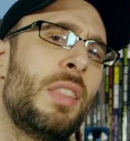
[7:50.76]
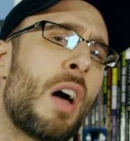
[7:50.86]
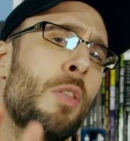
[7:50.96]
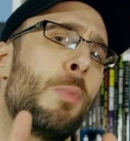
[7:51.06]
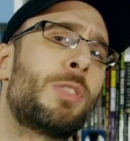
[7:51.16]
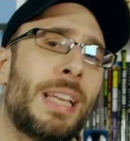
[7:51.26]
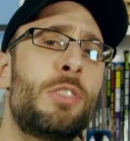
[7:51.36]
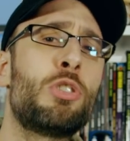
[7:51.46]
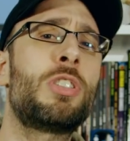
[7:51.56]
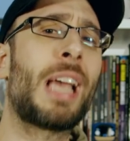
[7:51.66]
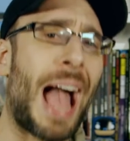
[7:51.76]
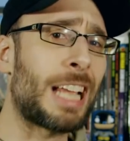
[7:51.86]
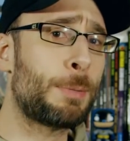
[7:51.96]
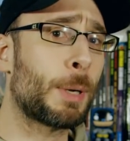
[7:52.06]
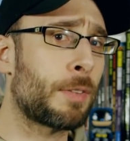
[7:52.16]
Now, the most interesting
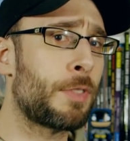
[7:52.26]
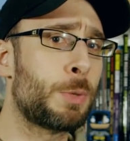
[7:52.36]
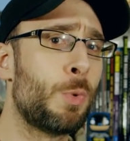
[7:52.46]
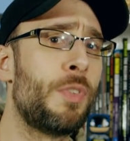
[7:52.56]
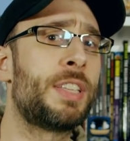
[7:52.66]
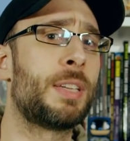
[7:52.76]
aspect of this movie